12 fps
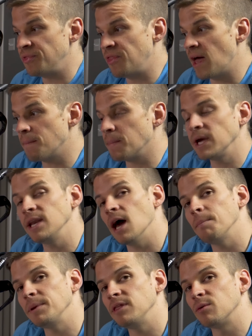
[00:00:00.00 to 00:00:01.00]
that might
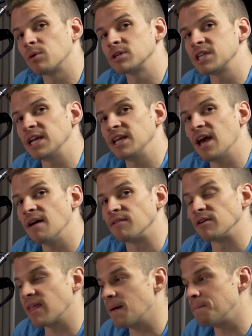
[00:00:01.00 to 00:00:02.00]
not be the worst idea
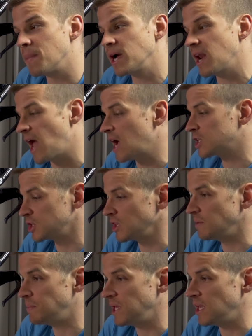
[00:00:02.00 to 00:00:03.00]
ever. That might
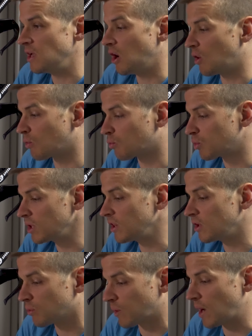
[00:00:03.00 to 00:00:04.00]
actually be a really
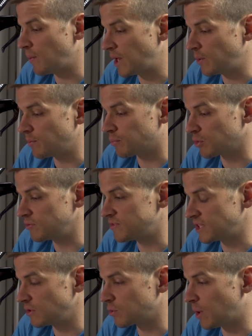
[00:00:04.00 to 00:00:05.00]
great way to improve
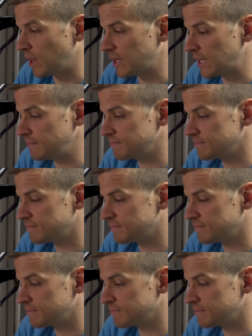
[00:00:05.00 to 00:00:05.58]
signal quality.